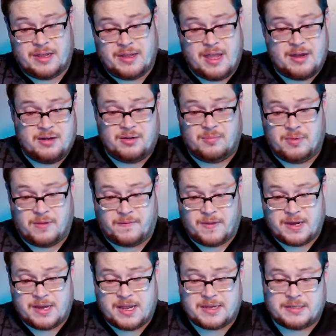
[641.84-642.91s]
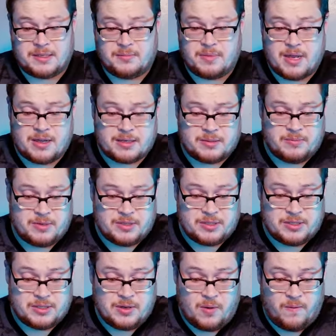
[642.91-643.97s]
and then it'll be a fantastic box. But
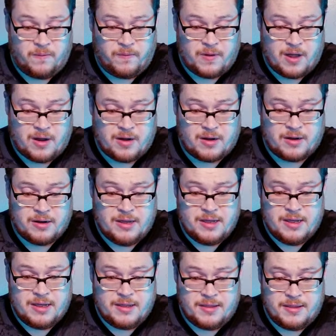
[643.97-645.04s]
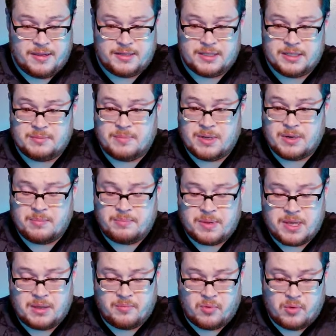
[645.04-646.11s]
so far, this has been a
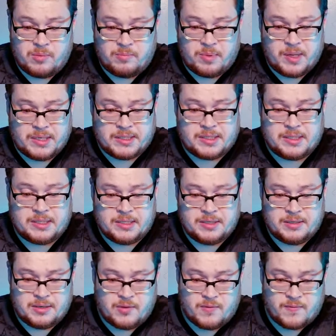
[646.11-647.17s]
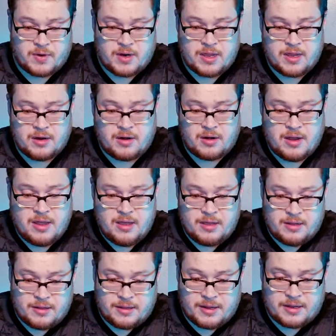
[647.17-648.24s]
big boy bust over here.
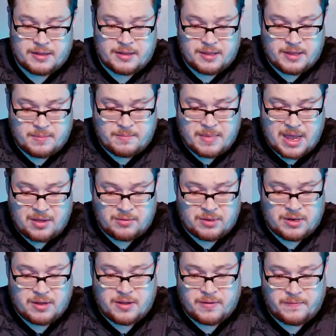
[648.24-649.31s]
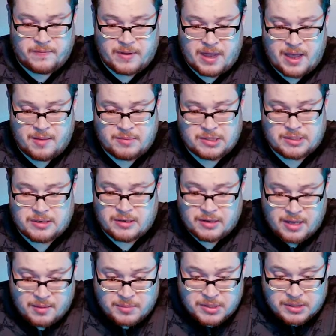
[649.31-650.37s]
Like, the amount of commons and
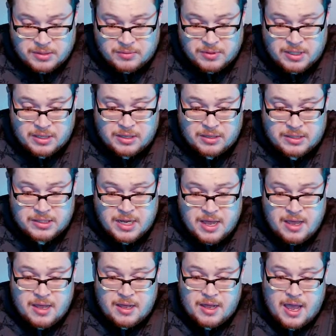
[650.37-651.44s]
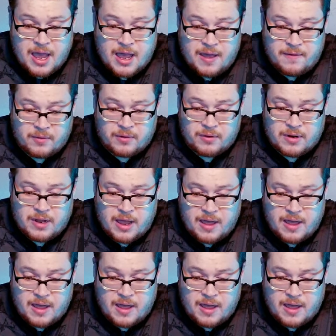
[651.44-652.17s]
uncommons is ridiculous. Heaven